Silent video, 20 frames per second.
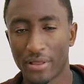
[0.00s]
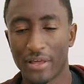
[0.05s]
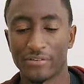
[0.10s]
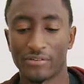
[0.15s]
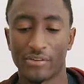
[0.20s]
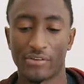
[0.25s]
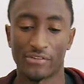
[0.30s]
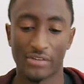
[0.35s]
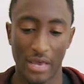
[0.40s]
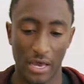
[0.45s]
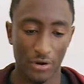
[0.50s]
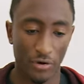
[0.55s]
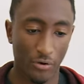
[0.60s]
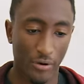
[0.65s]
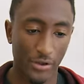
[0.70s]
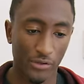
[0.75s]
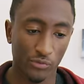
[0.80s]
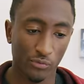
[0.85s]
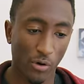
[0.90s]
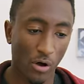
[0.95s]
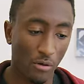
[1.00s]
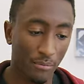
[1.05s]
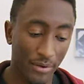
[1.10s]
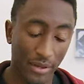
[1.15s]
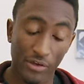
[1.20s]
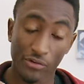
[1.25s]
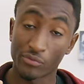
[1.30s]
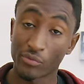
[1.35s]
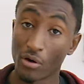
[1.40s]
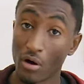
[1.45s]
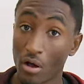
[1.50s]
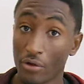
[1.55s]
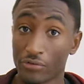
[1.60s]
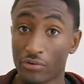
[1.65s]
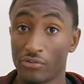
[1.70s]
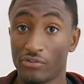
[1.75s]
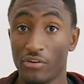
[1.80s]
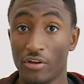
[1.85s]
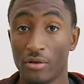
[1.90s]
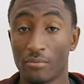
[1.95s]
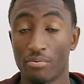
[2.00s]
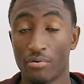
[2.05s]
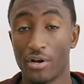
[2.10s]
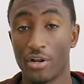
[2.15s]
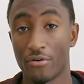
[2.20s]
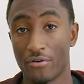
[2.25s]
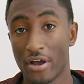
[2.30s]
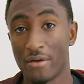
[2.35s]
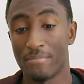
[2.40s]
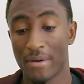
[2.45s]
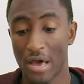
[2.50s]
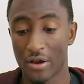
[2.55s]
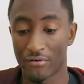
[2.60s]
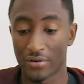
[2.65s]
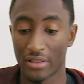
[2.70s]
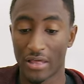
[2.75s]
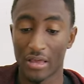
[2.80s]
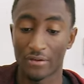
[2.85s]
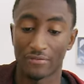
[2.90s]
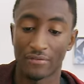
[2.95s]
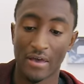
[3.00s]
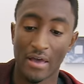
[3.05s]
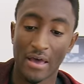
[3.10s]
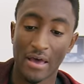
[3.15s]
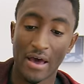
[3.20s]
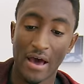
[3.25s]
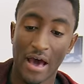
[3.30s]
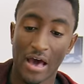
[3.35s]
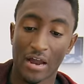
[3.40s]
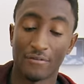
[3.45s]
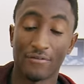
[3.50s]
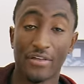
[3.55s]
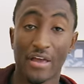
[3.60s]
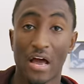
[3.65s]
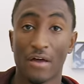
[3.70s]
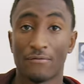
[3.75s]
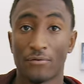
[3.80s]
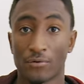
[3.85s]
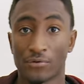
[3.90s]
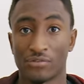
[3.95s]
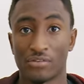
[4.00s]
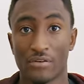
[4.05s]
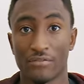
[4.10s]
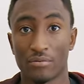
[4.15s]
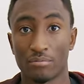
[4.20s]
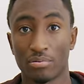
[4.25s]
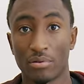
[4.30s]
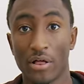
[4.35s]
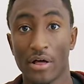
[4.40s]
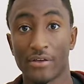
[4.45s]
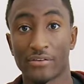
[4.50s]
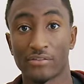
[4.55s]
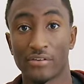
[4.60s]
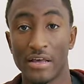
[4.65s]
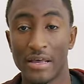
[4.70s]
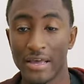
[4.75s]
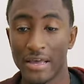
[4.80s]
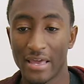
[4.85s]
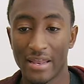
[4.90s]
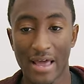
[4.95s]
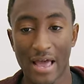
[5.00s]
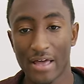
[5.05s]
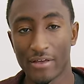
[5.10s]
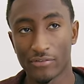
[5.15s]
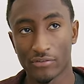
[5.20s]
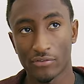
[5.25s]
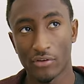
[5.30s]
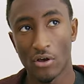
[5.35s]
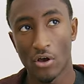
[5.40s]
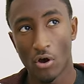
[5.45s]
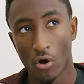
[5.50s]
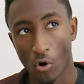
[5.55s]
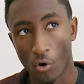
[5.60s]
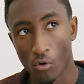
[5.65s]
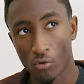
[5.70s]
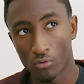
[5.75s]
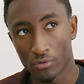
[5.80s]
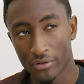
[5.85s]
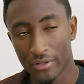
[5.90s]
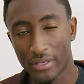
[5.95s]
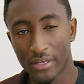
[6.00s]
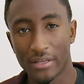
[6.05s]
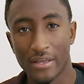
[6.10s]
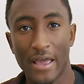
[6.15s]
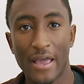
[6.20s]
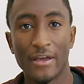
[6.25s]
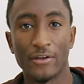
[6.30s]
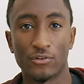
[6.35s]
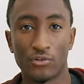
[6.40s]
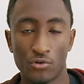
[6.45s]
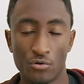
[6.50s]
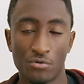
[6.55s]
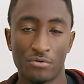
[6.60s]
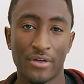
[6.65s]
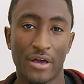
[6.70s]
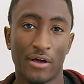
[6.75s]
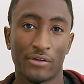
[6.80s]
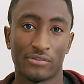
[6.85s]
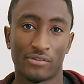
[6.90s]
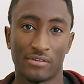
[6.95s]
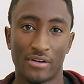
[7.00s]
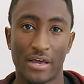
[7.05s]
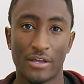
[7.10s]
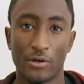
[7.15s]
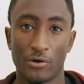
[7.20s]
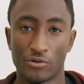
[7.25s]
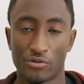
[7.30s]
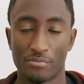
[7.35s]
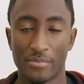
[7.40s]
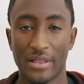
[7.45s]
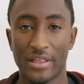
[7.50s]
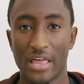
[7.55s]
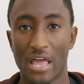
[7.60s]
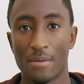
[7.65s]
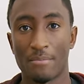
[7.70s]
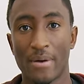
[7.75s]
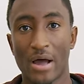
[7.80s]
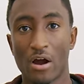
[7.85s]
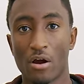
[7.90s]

place in this category as well because we're also seeing pretty great battery life out of the iPhone 7 Plus. It has only a 2,900 milliamp